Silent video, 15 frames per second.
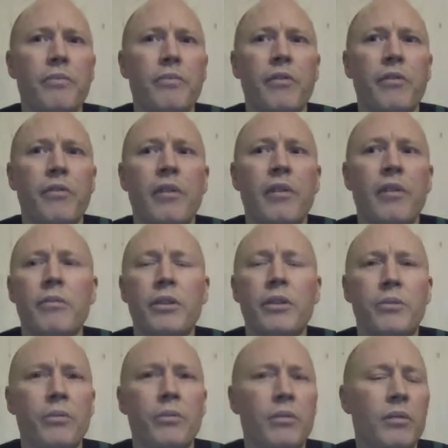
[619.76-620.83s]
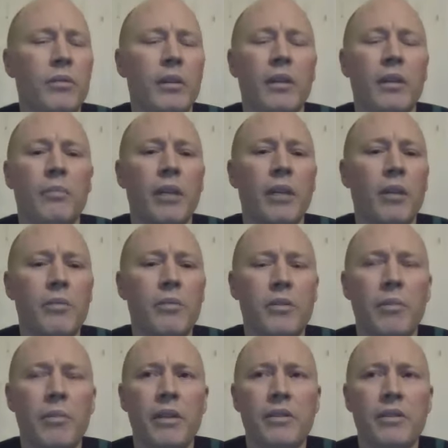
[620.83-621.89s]
with that, which will um, help us
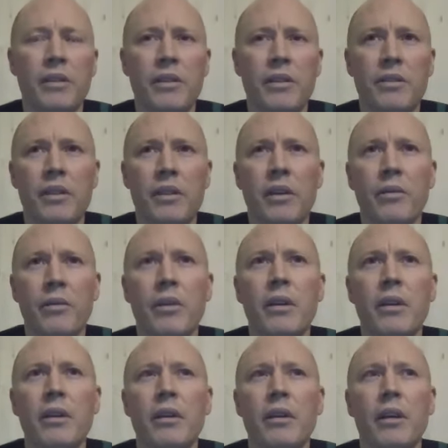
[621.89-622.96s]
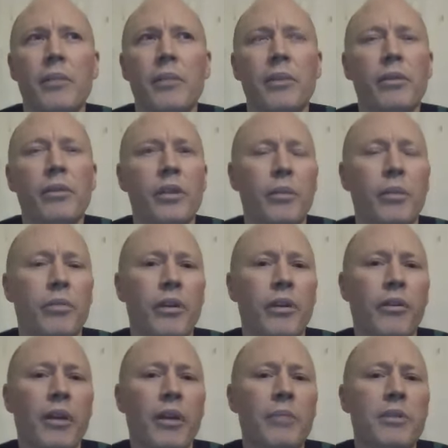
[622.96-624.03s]
immensely. So um, they're looking at
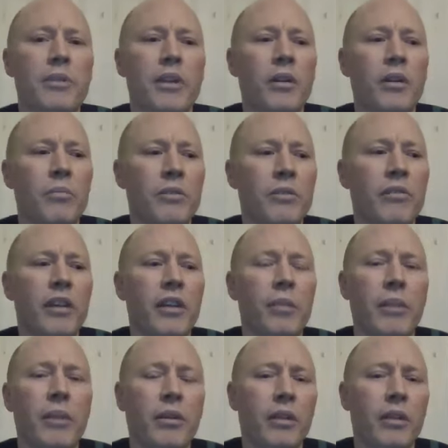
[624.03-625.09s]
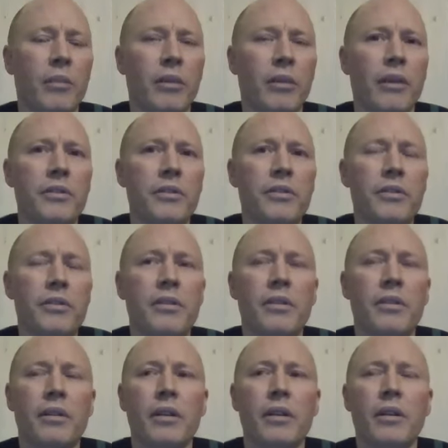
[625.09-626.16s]
programs to help develop our club coaches,
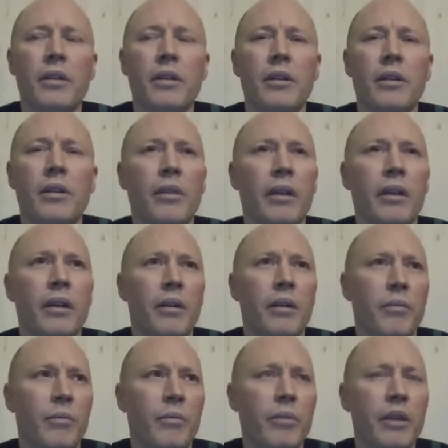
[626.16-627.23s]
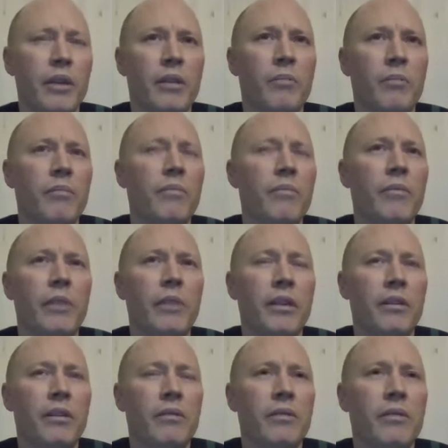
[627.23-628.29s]
um, where we can we
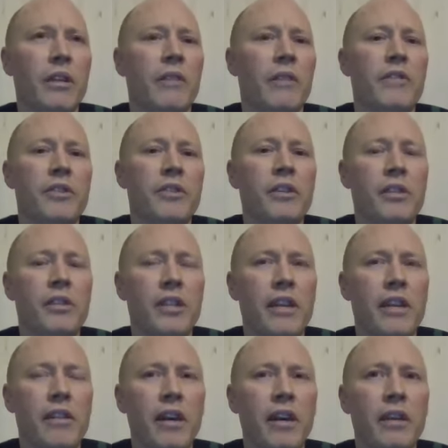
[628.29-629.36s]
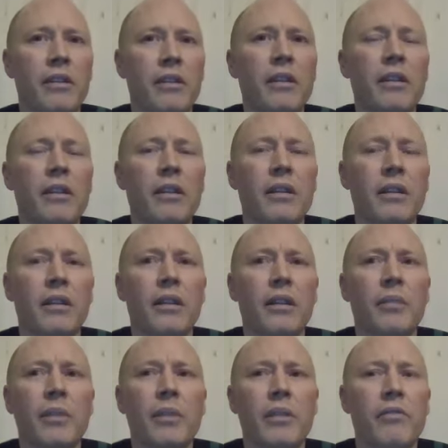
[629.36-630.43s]
can you know facilitate that
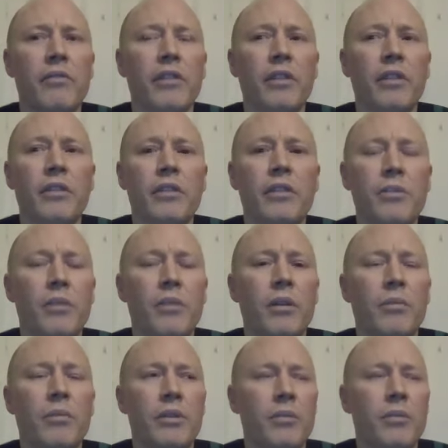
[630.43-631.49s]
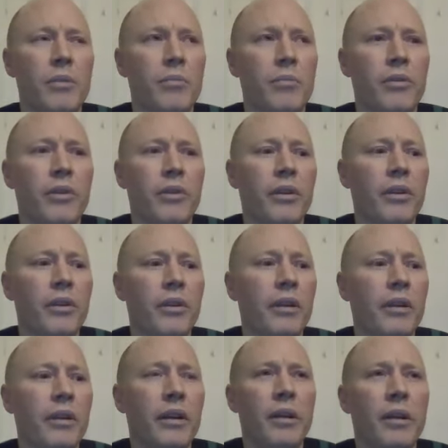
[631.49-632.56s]
um, in Finland as well, which would be brilliant.
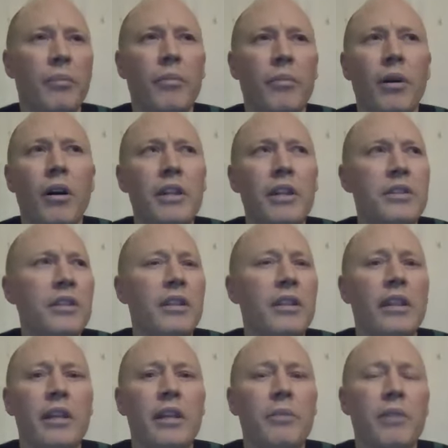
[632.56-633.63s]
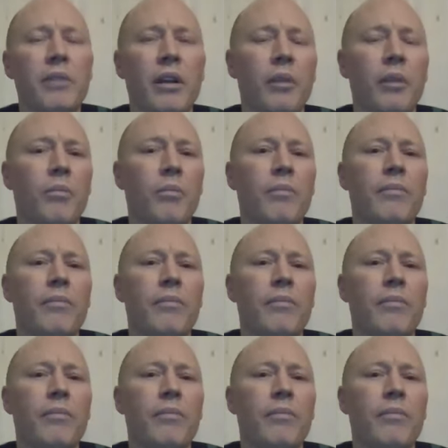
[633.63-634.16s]
Um, ideally, you know,